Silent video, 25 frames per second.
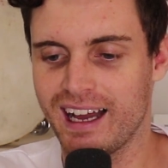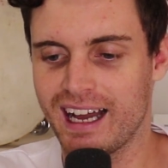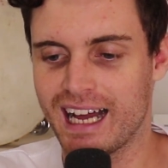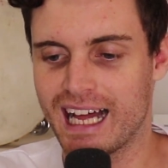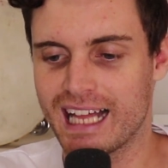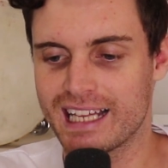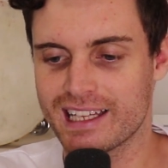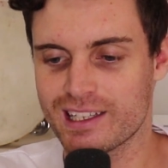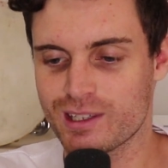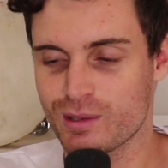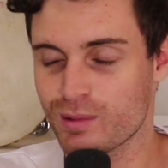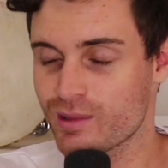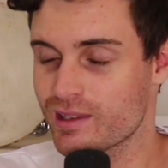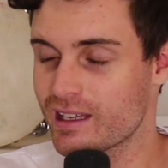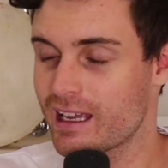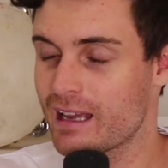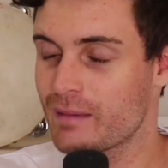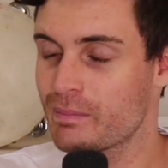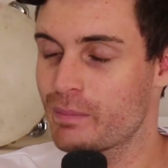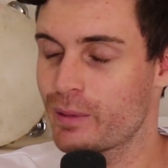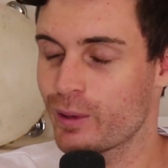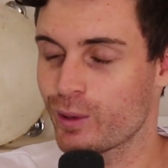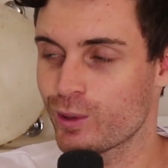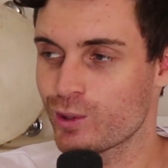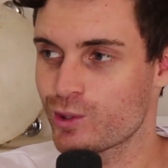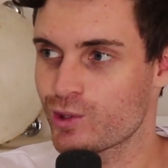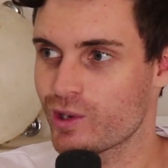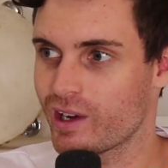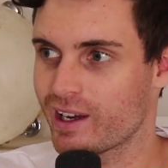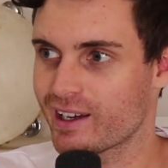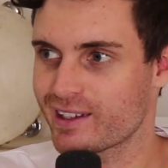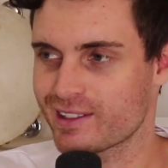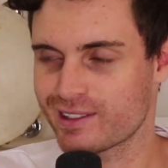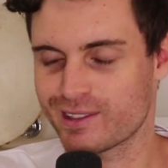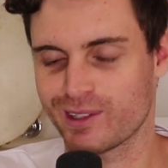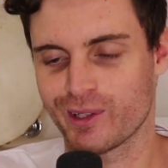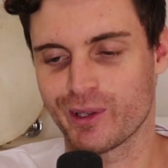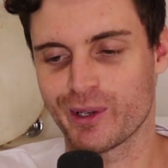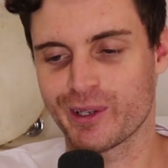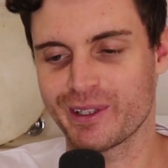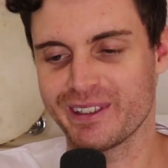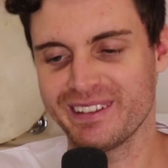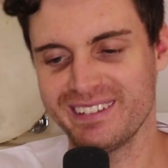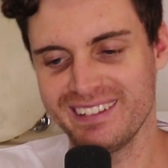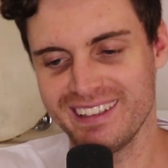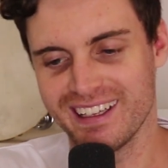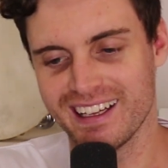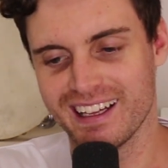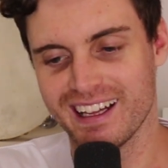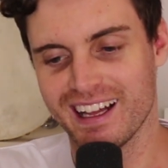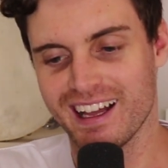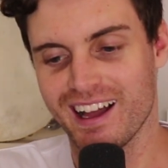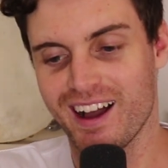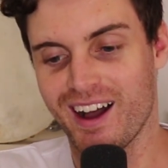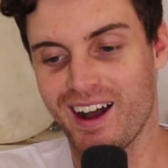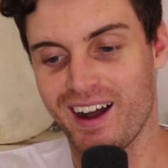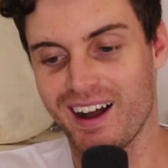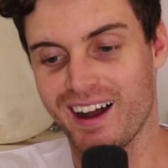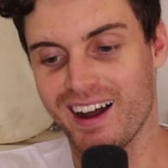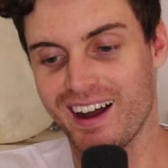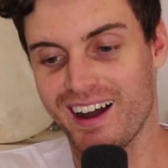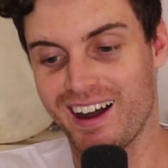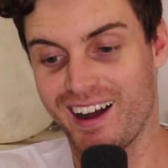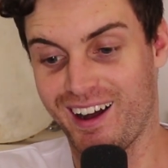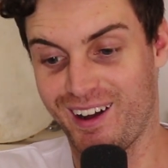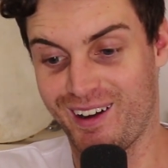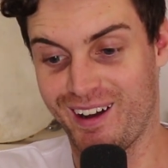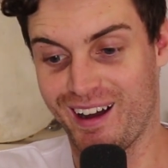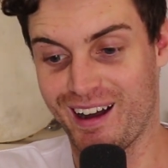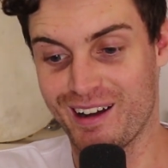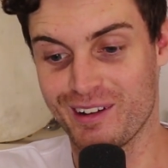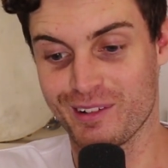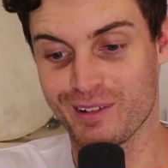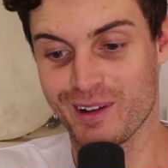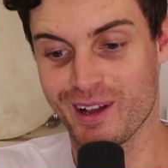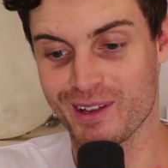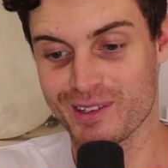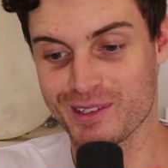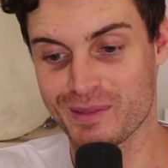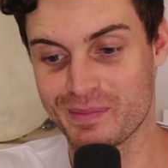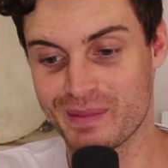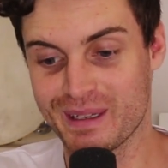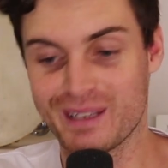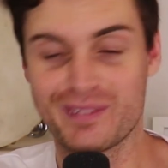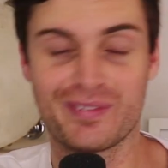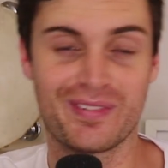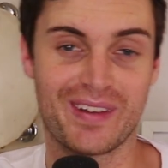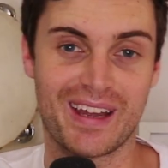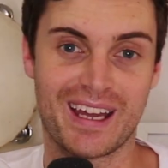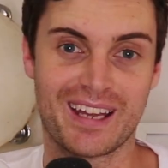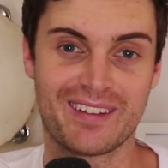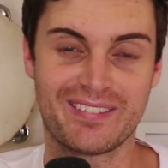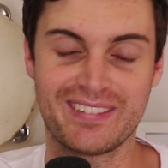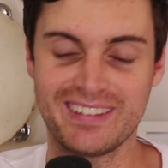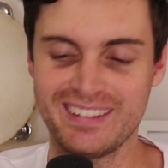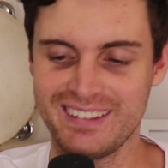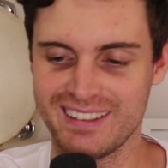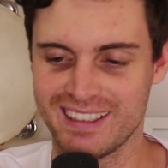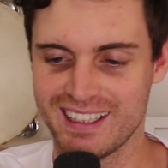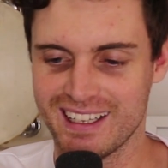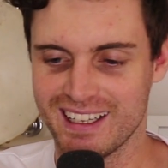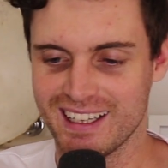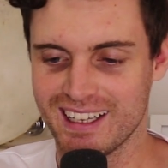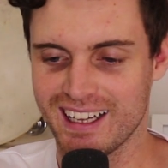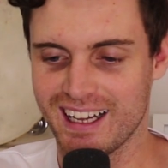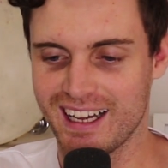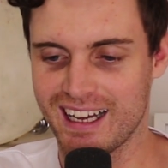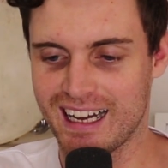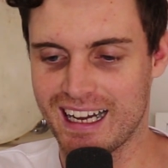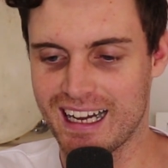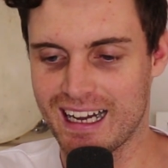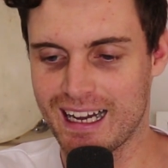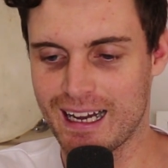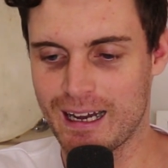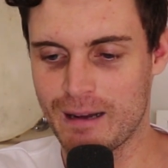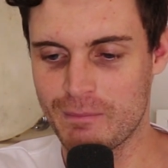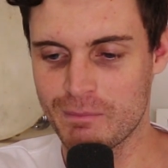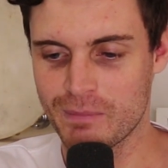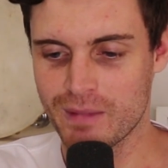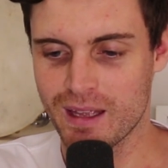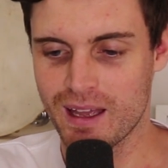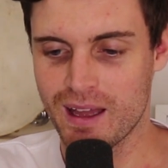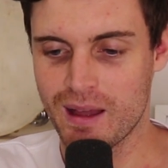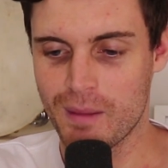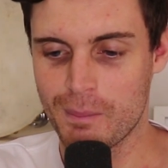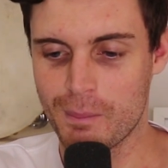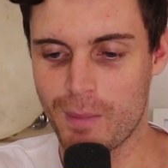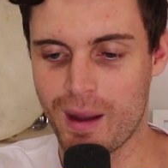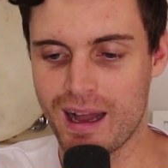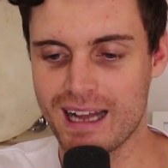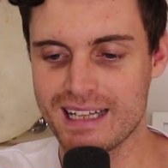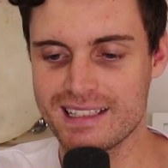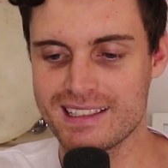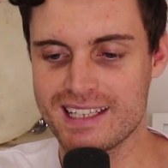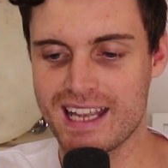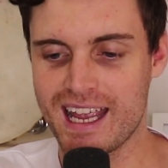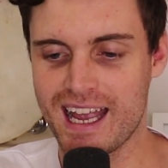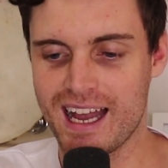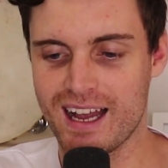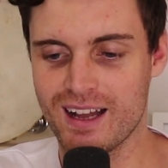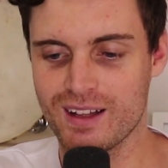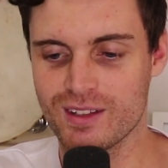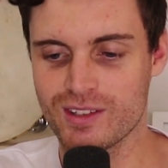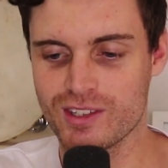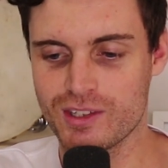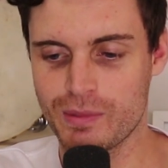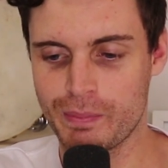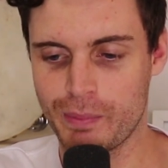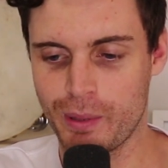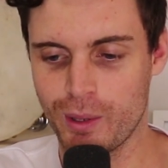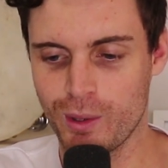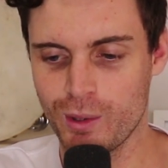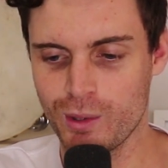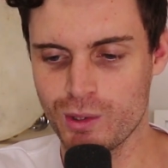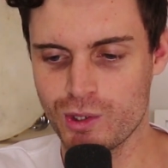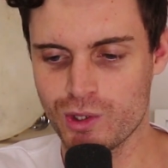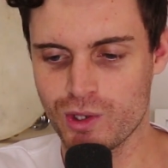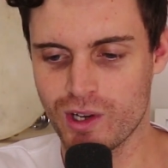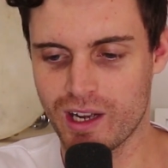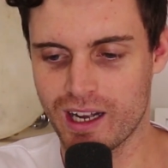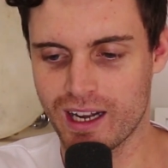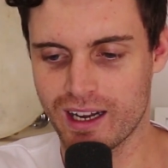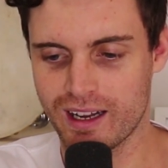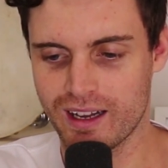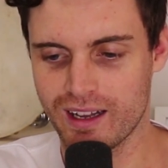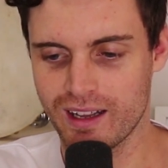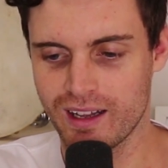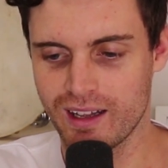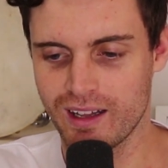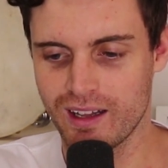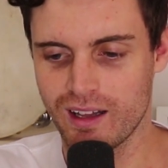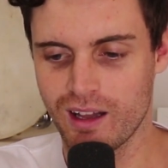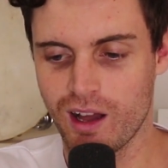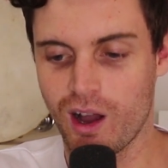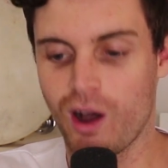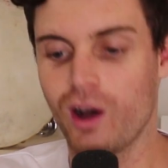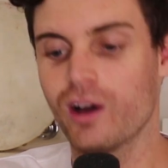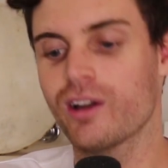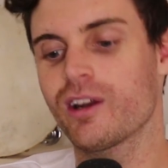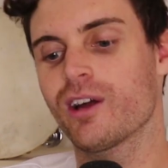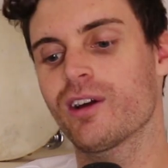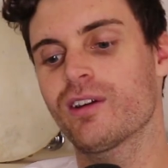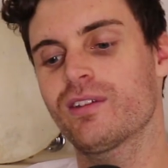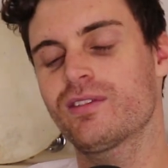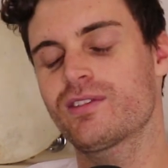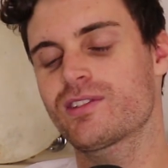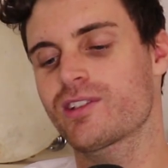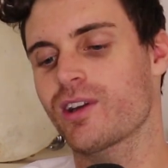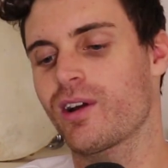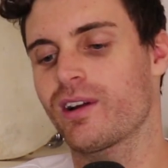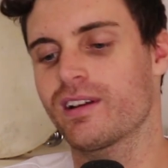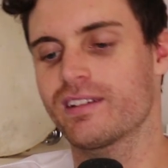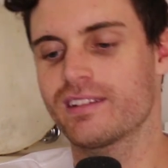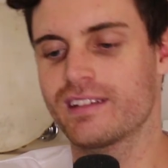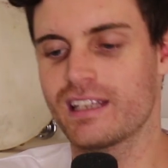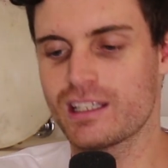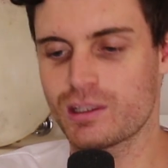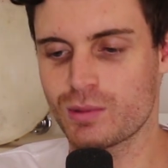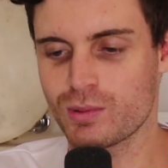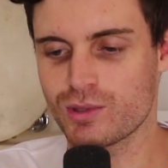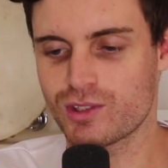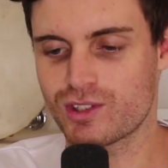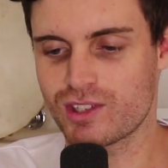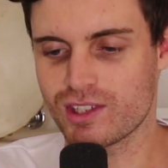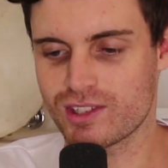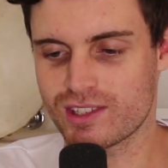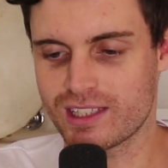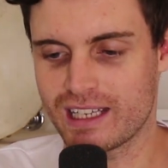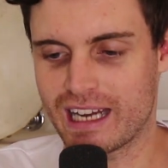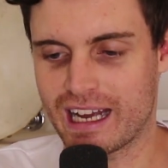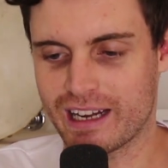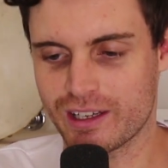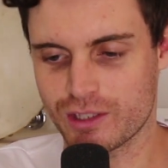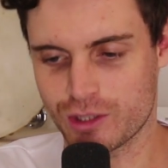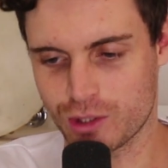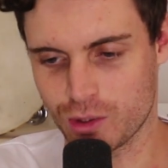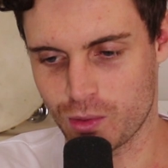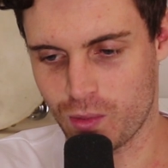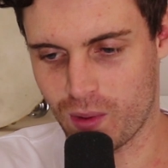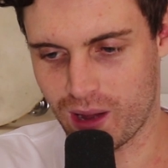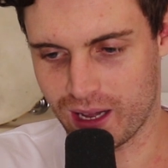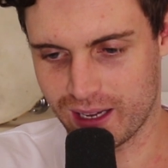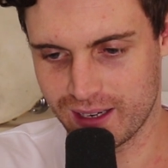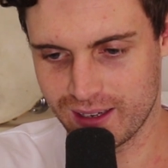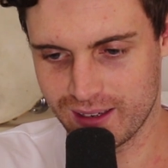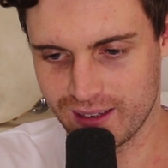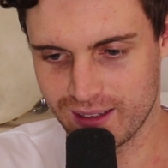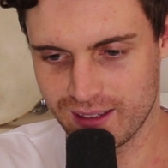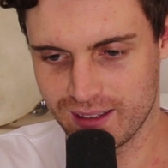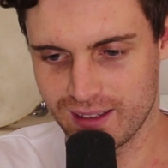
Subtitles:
This was a poo truck slogan. I was a big fan of it. My town's poo truck. Oh no, sorry. This was just an actual one.